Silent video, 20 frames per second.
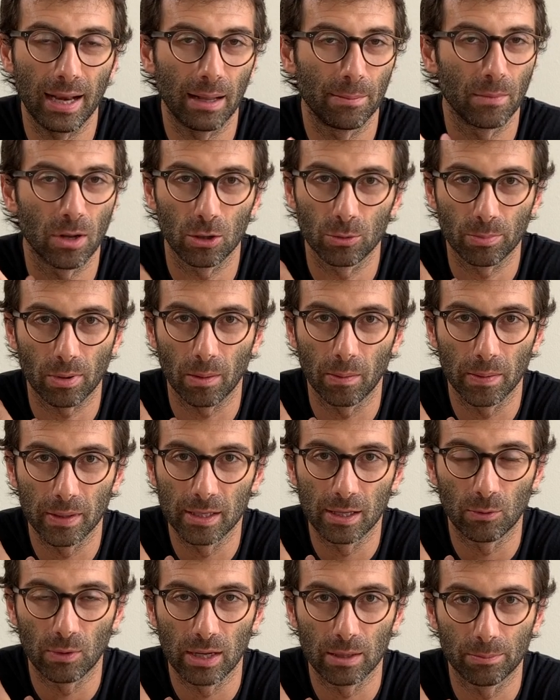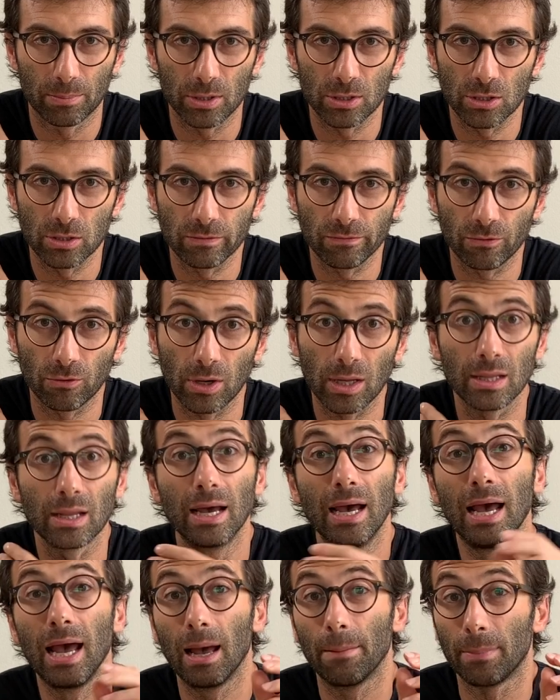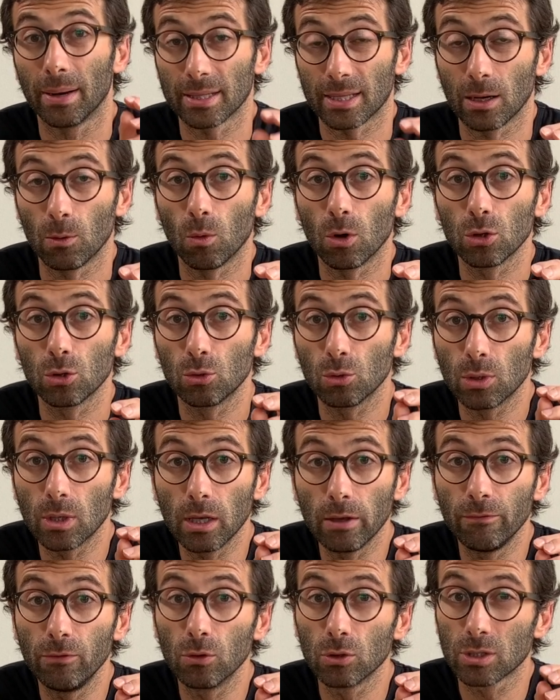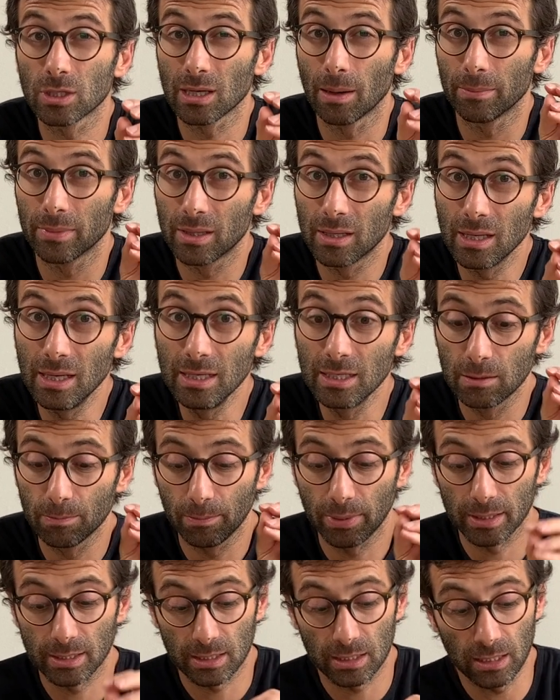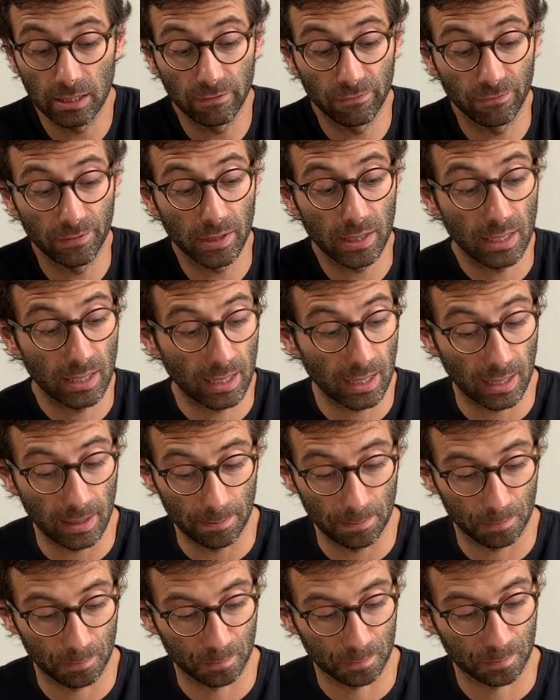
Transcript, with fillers: I'm not probably the right person for it, but I want to give you some T specific uh,